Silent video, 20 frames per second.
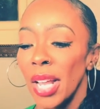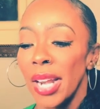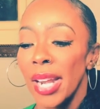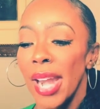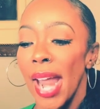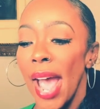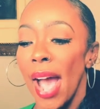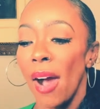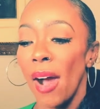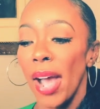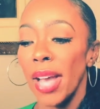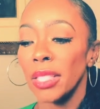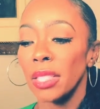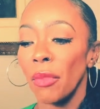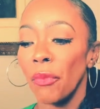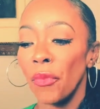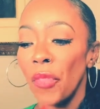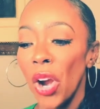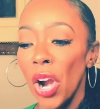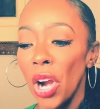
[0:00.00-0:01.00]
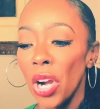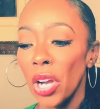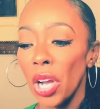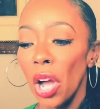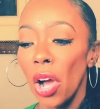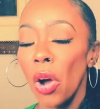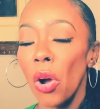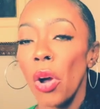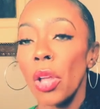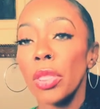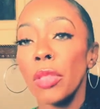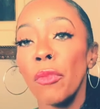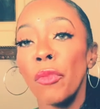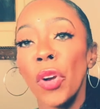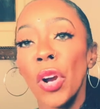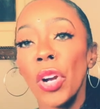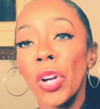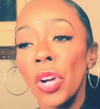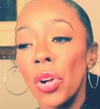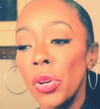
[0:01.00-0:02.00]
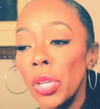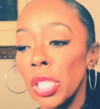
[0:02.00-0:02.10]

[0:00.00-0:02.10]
Now, as a Virgo, the Virgo